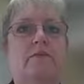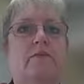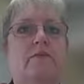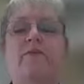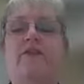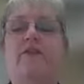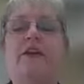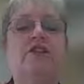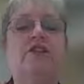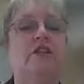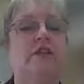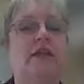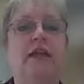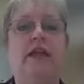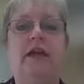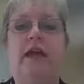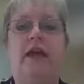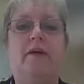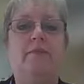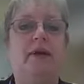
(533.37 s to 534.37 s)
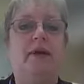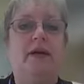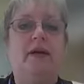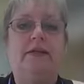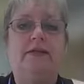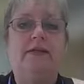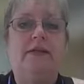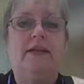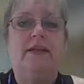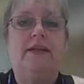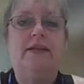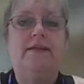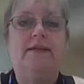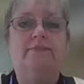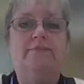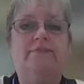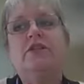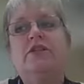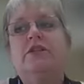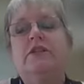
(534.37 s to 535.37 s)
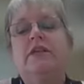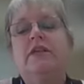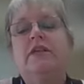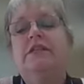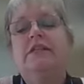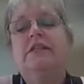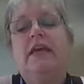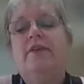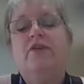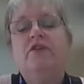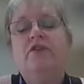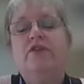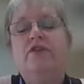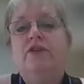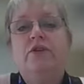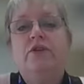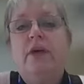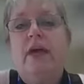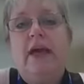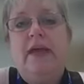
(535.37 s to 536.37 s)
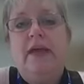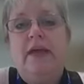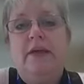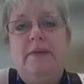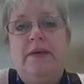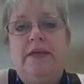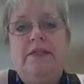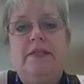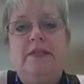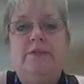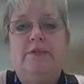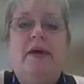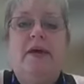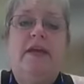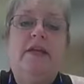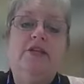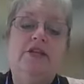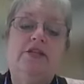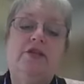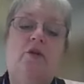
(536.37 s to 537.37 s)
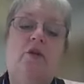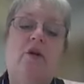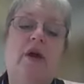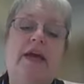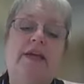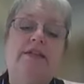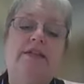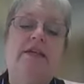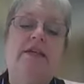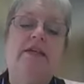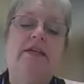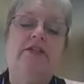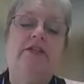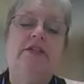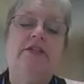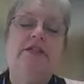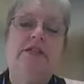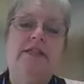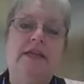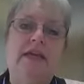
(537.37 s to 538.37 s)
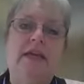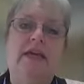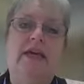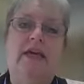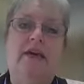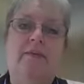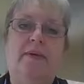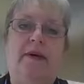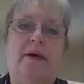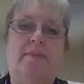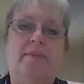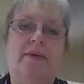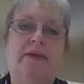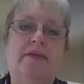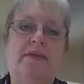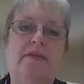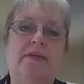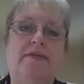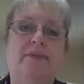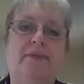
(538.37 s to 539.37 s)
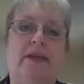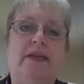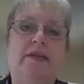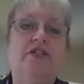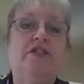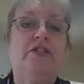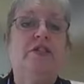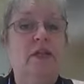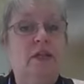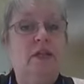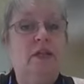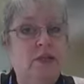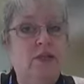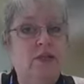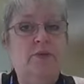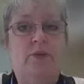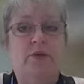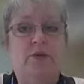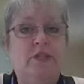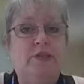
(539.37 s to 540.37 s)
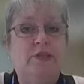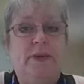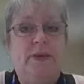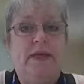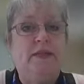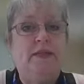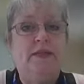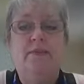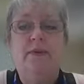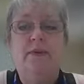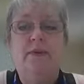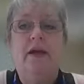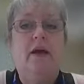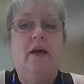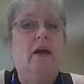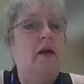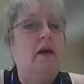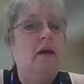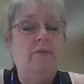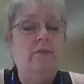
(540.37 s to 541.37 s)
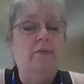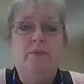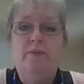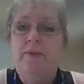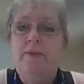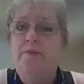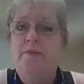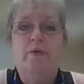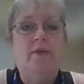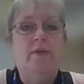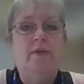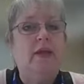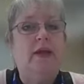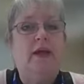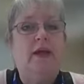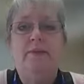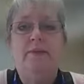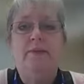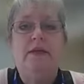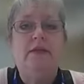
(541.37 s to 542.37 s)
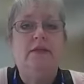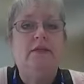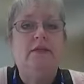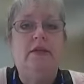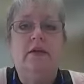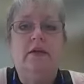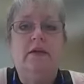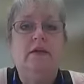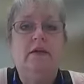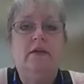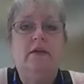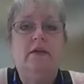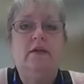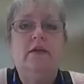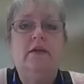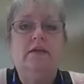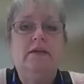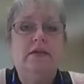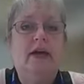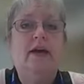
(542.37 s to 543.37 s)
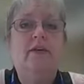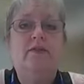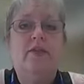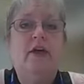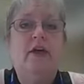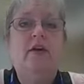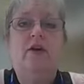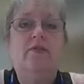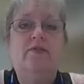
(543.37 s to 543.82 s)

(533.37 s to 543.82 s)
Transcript: professionally and personally. I was just going to say, if you do get any business managers or head teachers thinking about business managers and they do want to speak to somebody, I will be more than happy to have that